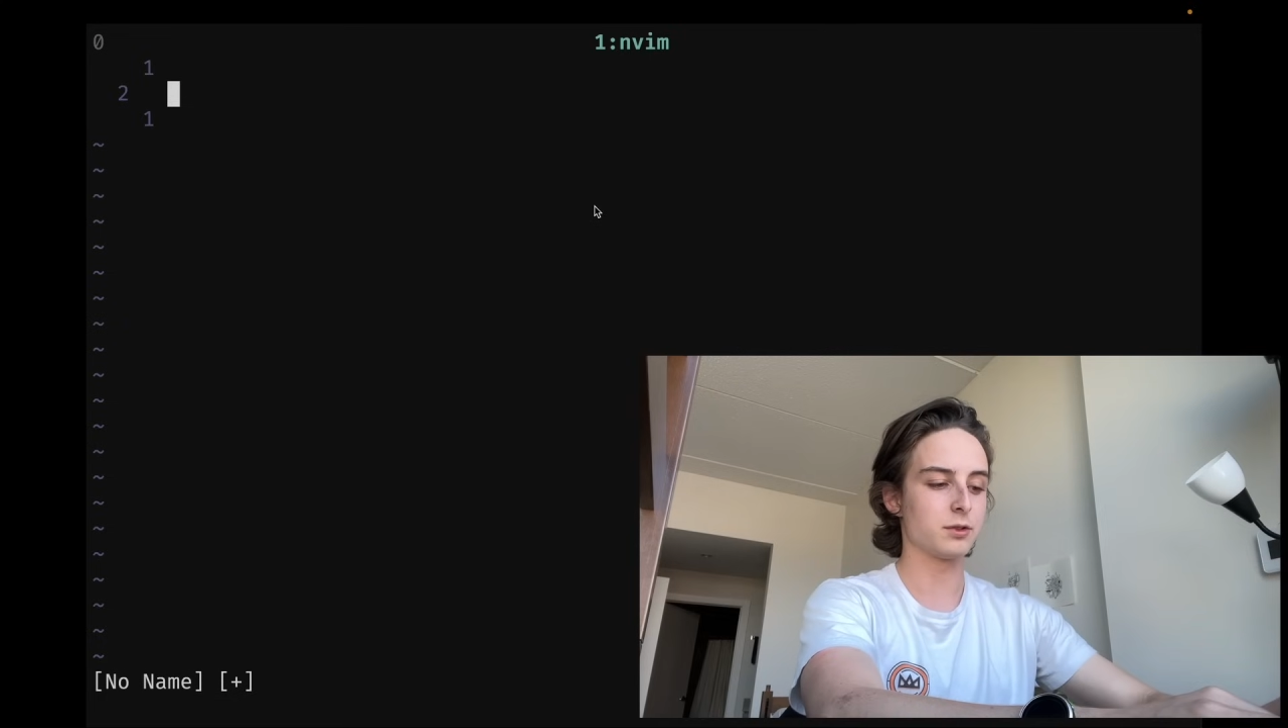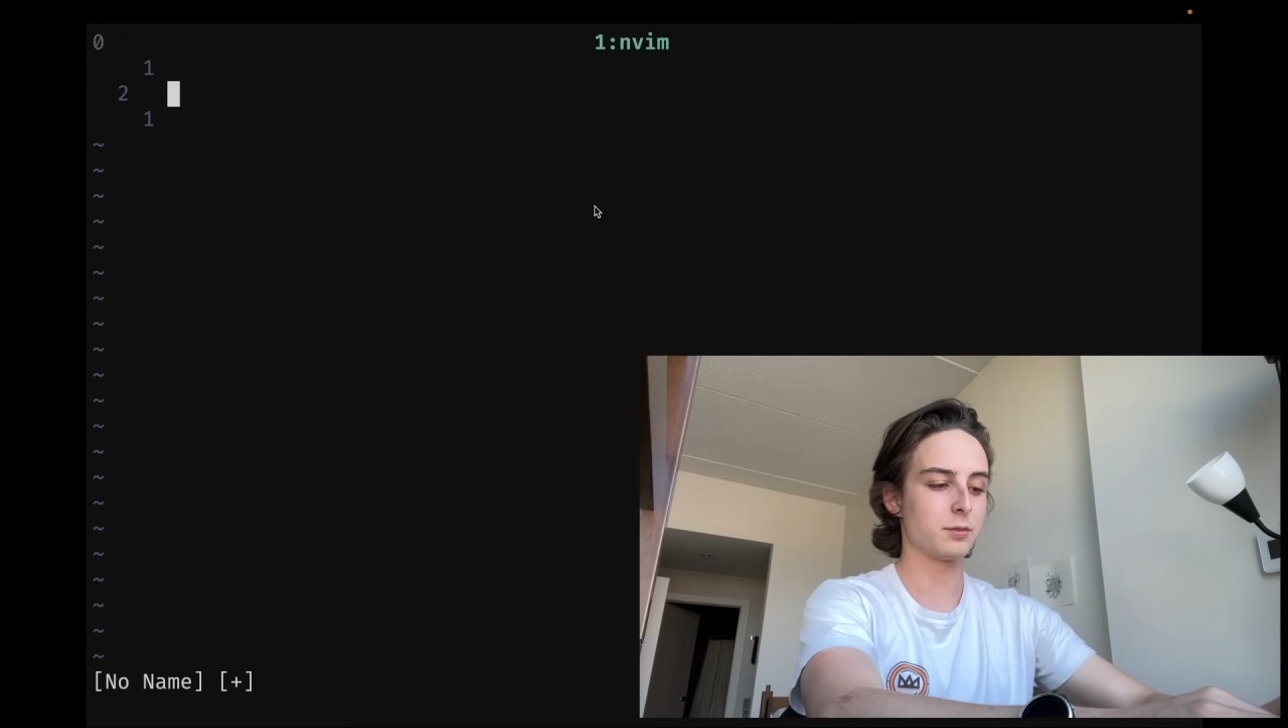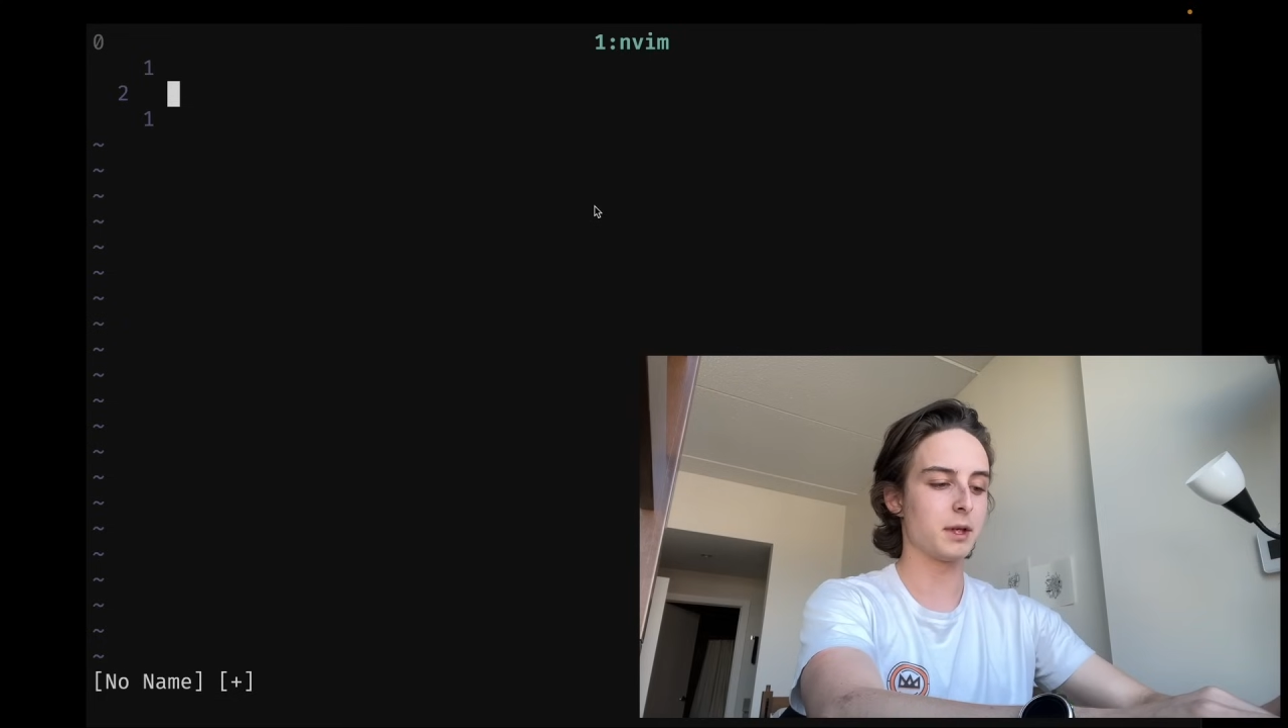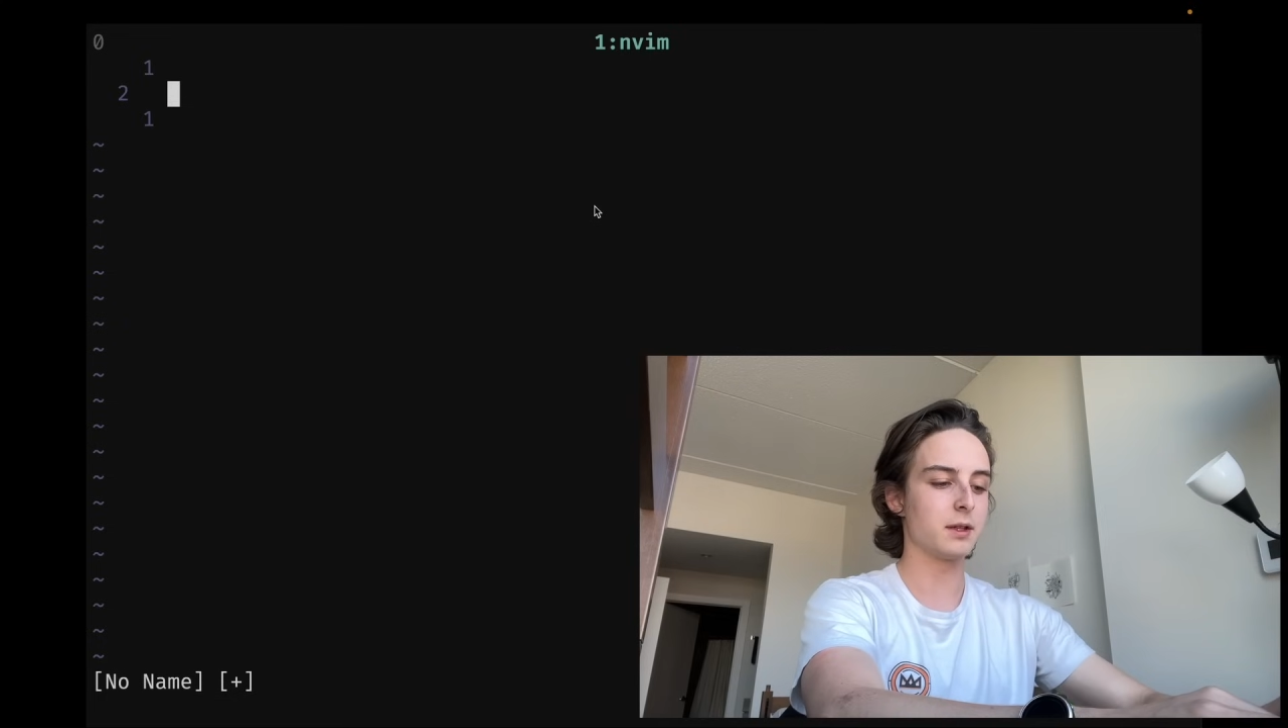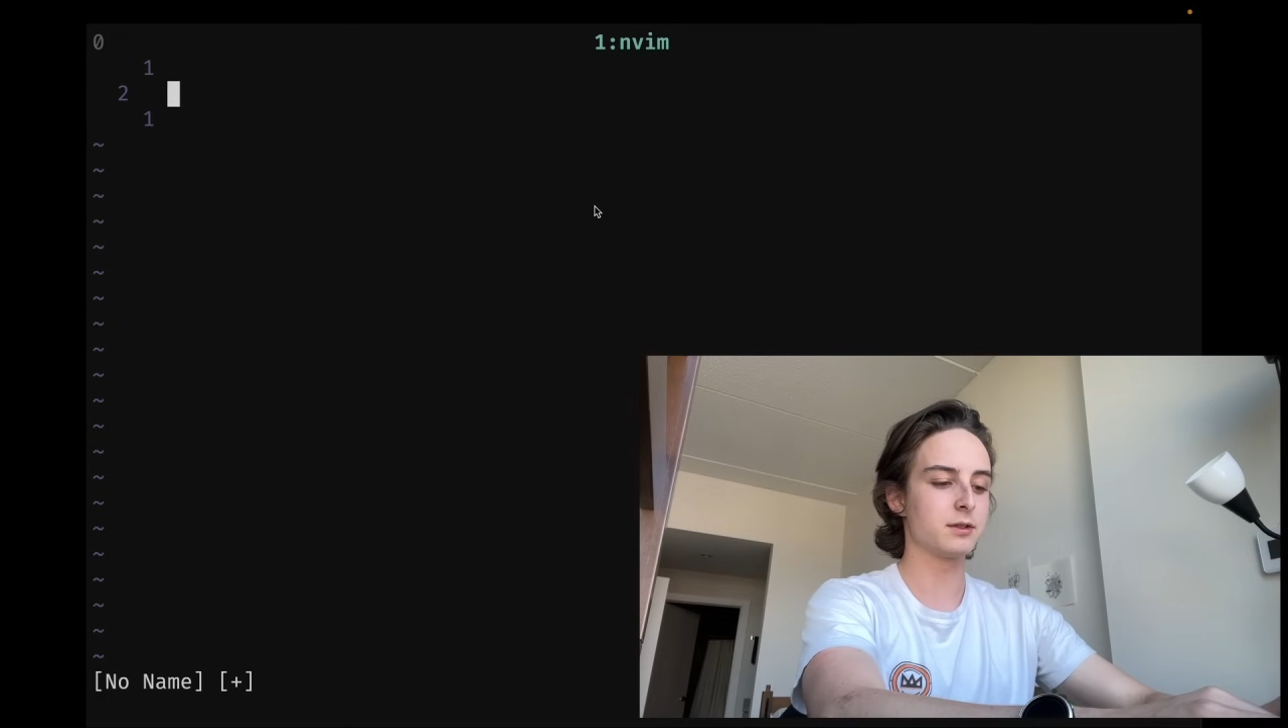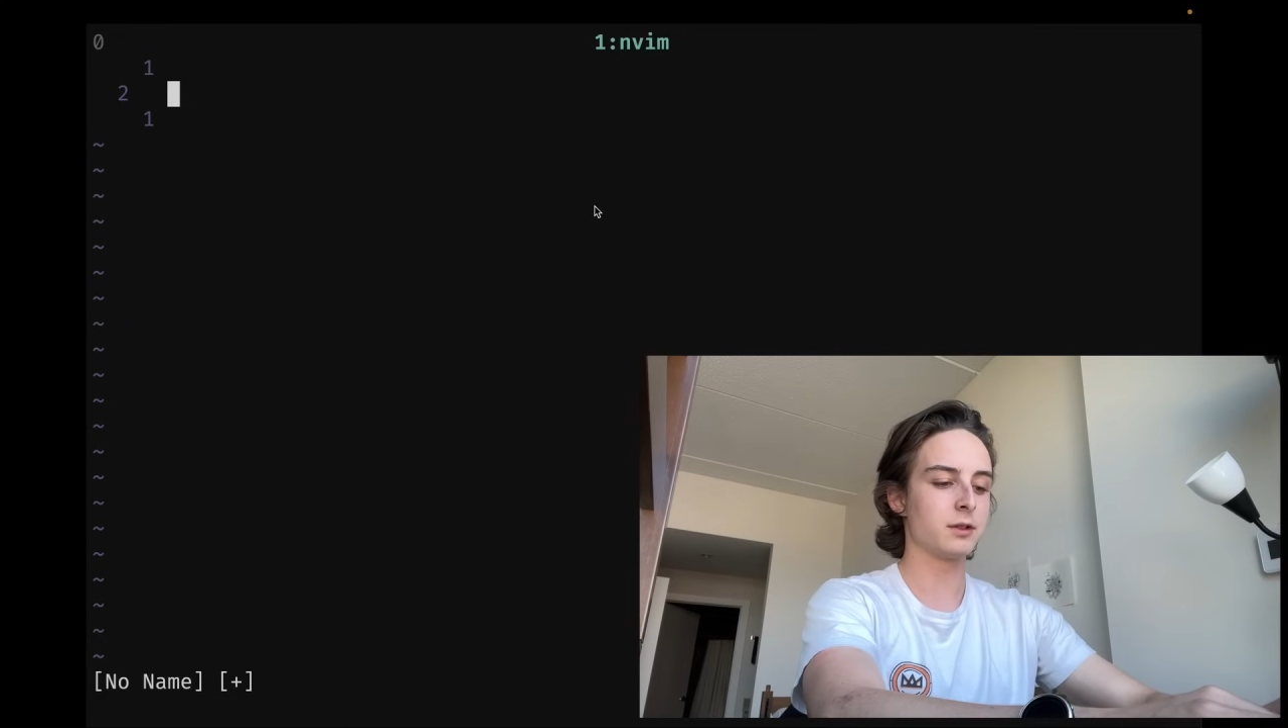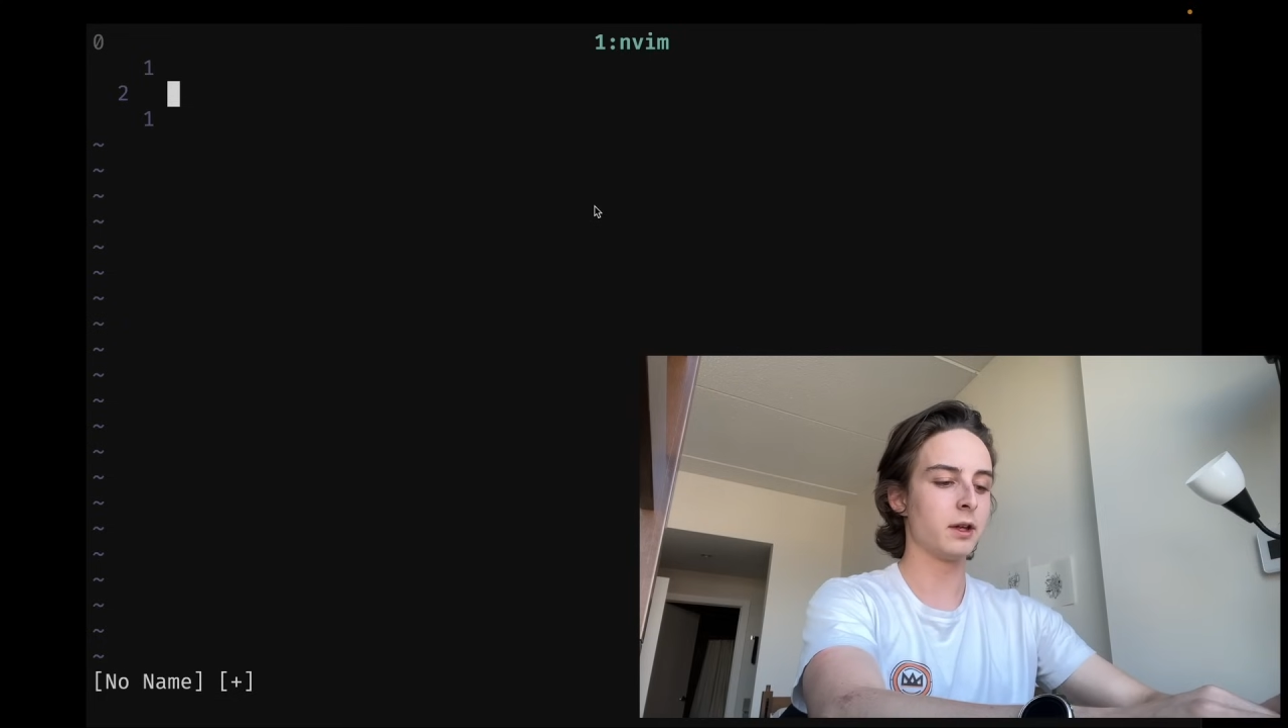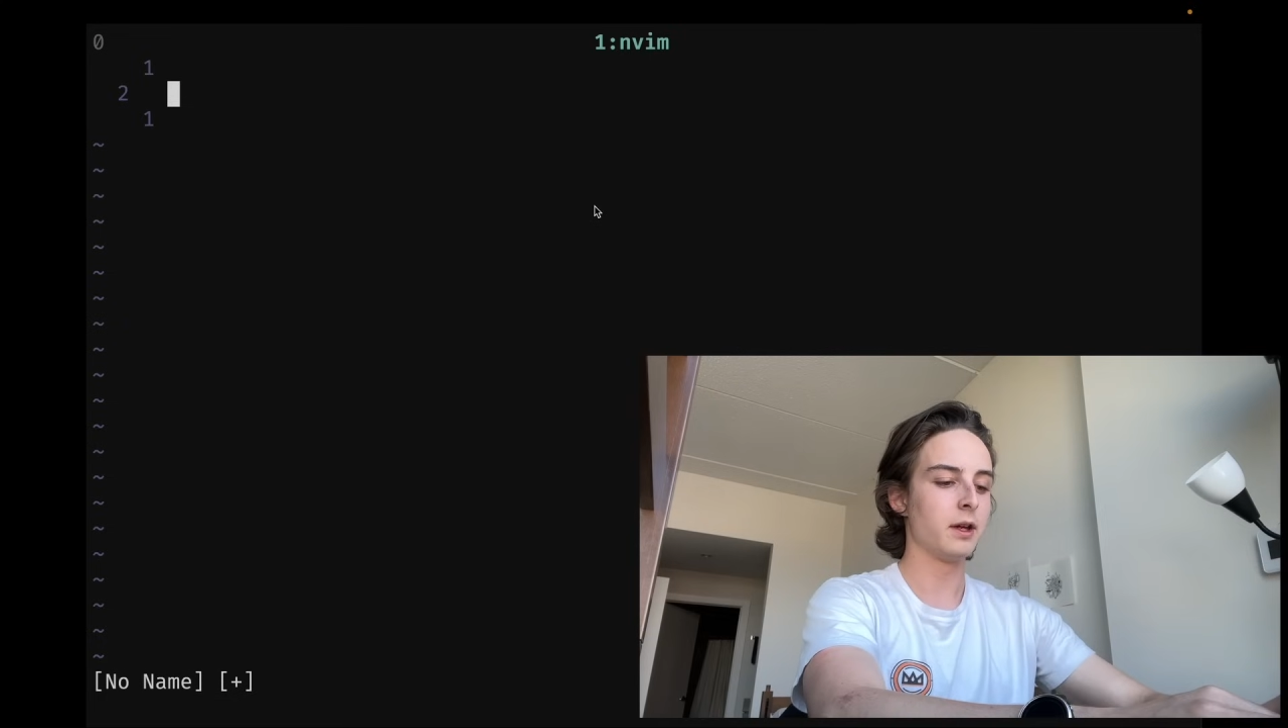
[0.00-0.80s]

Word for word: space.